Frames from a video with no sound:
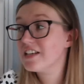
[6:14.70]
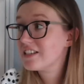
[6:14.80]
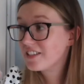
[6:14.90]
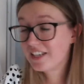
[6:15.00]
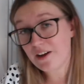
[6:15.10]

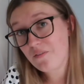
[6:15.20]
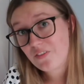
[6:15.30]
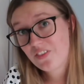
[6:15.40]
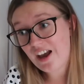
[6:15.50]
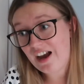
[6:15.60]
So yeah,
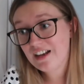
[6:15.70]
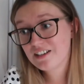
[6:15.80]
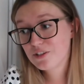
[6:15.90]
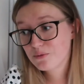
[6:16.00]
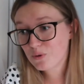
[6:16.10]

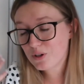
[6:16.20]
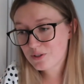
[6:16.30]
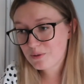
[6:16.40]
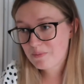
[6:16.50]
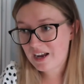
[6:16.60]
that
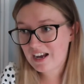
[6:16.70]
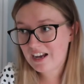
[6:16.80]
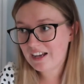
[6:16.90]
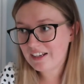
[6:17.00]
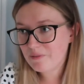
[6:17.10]
was
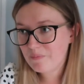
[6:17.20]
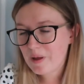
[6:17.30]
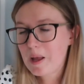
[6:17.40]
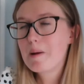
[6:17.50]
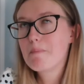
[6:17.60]
my
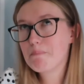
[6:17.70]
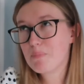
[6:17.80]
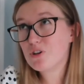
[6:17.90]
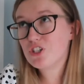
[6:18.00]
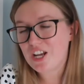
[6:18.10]

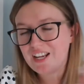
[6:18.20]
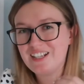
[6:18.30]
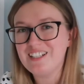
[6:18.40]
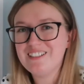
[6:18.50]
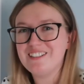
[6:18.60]
budget
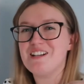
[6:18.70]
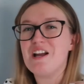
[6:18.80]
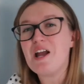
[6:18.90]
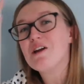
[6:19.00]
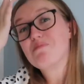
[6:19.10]

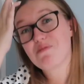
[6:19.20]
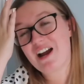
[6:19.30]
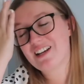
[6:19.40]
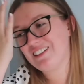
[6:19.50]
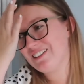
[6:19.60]

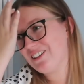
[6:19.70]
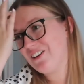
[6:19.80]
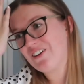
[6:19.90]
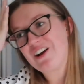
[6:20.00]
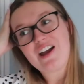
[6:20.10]
bridal
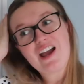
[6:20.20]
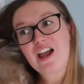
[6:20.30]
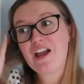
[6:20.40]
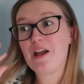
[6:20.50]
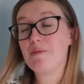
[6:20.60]
look.
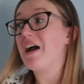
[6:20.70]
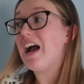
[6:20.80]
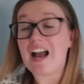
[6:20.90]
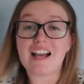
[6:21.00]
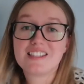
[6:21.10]

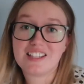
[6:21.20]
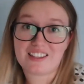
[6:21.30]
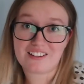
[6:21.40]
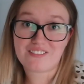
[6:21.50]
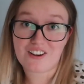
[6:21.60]
I still
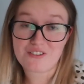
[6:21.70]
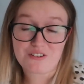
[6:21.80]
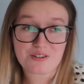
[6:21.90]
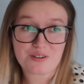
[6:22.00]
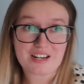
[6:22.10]
think
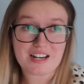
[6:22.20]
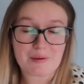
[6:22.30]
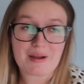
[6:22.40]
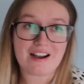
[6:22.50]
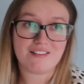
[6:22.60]

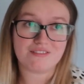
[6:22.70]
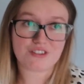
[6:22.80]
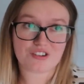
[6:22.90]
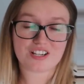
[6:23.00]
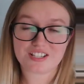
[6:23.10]
£429 for
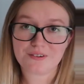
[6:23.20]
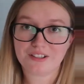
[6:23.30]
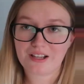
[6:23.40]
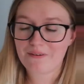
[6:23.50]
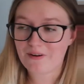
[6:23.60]
a dress that you
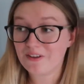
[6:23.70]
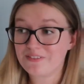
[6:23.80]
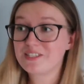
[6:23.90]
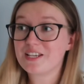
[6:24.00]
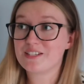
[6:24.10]
only wear
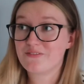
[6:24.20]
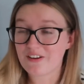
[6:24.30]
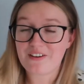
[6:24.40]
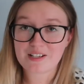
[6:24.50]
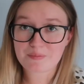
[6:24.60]
once is
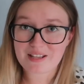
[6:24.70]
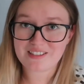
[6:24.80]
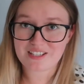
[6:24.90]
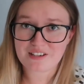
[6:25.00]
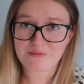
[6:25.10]
very
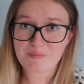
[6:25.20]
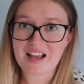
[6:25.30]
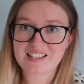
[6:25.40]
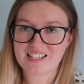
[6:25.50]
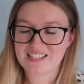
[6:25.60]
expensive. But
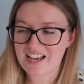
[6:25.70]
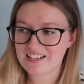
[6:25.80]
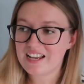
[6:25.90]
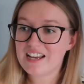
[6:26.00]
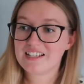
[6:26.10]
as I
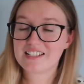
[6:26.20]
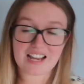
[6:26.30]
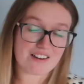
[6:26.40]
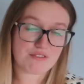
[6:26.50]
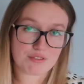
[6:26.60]
said,
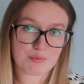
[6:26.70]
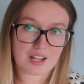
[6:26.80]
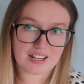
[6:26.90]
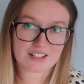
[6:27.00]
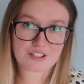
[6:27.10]
down from
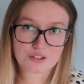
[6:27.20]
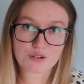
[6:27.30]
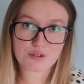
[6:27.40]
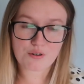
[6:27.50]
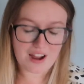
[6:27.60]
like
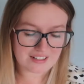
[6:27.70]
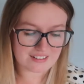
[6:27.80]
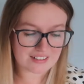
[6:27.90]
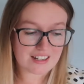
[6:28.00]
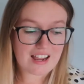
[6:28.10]

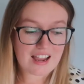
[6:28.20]
£2,000,